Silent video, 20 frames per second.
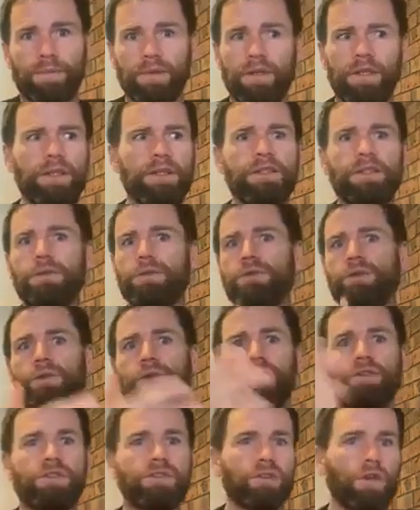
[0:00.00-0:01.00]
You can still do
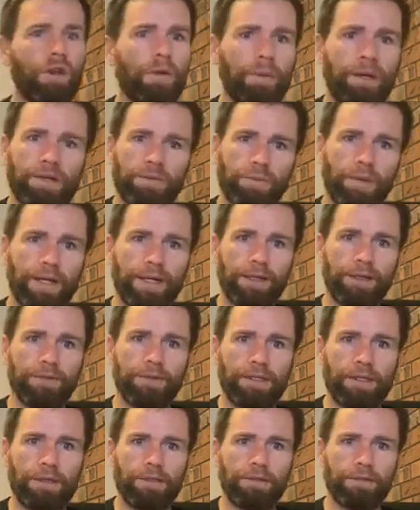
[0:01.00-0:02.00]
so much
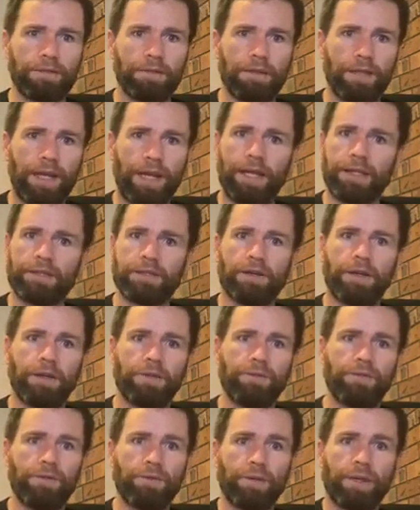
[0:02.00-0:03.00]
weightlifting outside
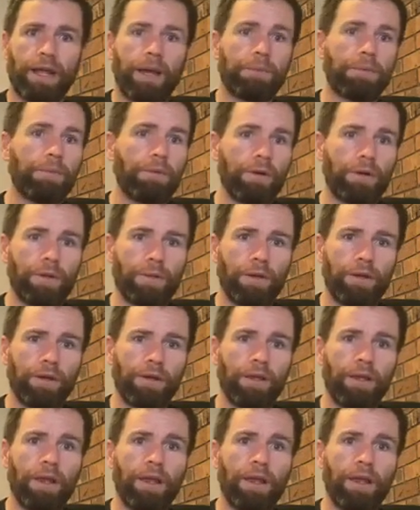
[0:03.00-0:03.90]
of doing upper body work.